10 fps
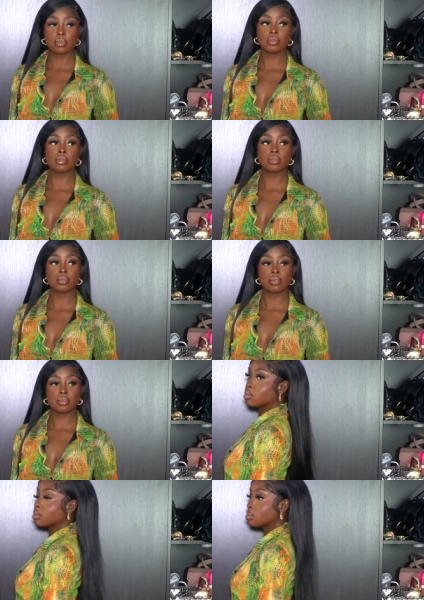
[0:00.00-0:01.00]
this in a
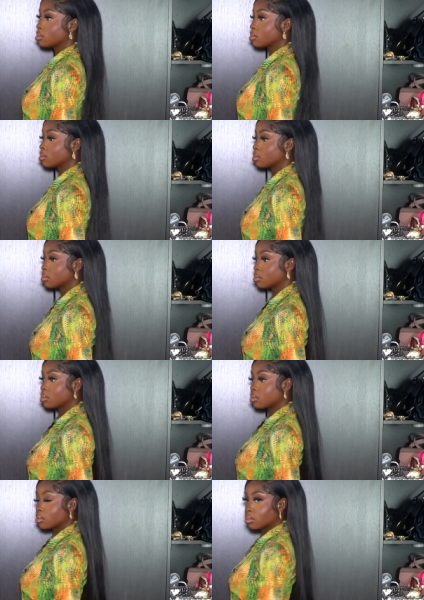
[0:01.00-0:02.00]
tropical,
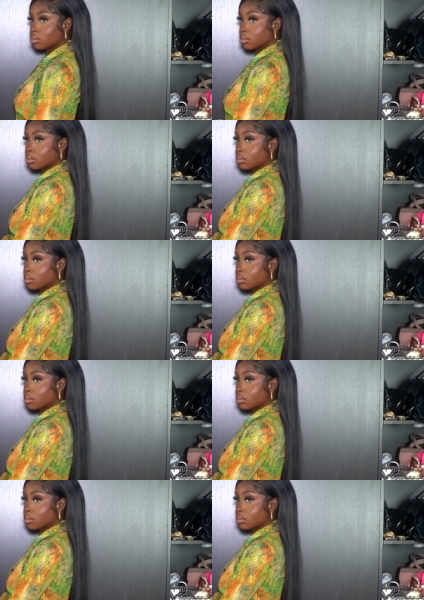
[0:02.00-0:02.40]
have a